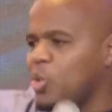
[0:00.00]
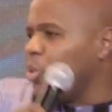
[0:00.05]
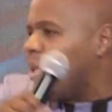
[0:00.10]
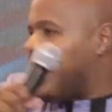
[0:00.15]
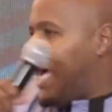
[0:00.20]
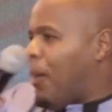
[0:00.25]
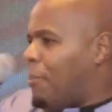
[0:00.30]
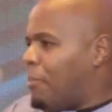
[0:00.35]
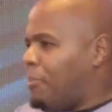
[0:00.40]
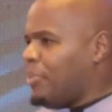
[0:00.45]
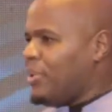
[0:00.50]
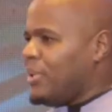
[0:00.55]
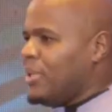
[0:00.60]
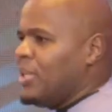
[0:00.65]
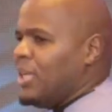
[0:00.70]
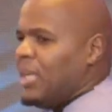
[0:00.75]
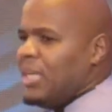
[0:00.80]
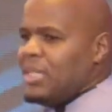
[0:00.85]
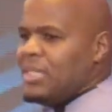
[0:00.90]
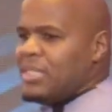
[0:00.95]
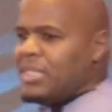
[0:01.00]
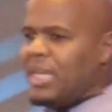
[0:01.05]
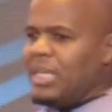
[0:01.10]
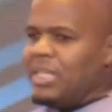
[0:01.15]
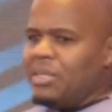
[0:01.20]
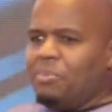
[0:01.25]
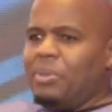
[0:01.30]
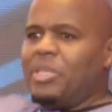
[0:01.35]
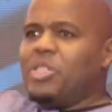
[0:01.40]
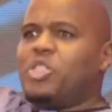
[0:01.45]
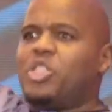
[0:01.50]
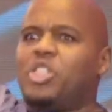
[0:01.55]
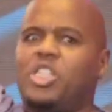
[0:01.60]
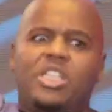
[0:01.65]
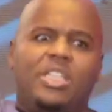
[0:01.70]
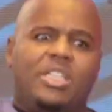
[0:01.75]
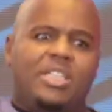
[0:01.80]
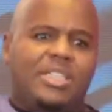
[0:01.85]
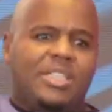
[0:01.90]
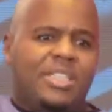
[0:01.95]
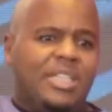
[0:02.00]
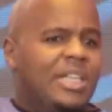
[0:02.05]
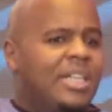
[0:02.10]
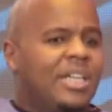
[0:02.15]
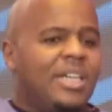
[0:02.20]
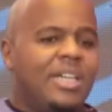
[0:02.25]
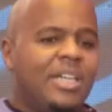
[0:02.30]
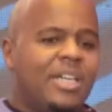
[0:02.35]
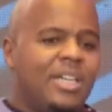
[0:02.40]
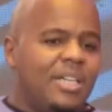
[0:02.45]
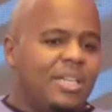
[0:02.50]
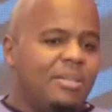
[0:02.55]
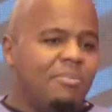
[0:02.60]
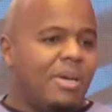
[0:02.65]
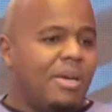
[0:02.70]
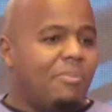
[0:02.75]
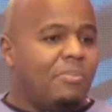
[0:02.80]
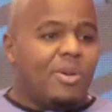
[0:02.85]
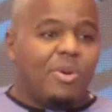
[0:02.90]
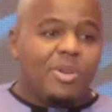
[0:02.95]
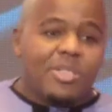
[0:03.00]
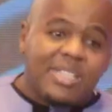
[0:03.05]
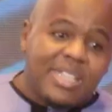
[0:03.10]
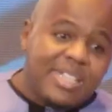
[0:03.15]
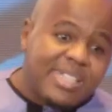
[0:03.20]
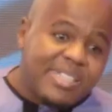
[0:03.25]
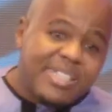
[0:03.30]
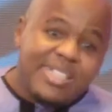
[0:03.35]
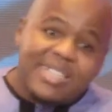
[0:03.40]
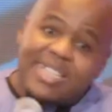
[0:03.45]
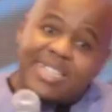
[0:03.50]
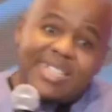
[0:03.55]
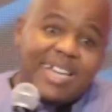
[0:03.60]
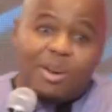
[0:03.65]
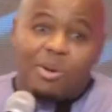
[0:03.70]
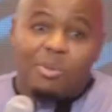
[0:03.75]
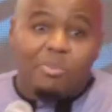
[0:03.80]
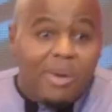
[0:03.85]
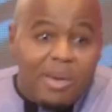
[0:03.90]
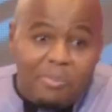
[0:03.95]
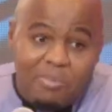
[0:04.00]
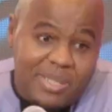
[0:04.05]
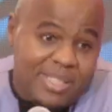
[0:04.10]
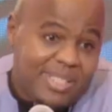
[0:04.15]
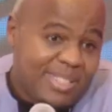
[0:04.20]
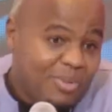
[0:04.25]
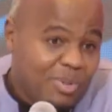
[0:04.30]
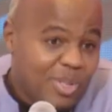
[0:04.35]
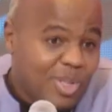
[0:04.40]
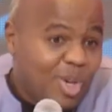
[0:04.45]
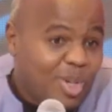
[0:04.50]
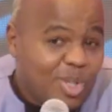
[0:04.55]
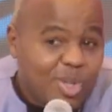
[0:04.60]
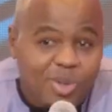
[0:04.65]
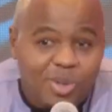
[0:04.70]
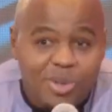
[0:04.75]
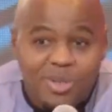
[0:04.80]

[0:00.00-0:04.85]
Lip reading: up and he said, be still. Maybe he was still seated down. Maybe. We don't know.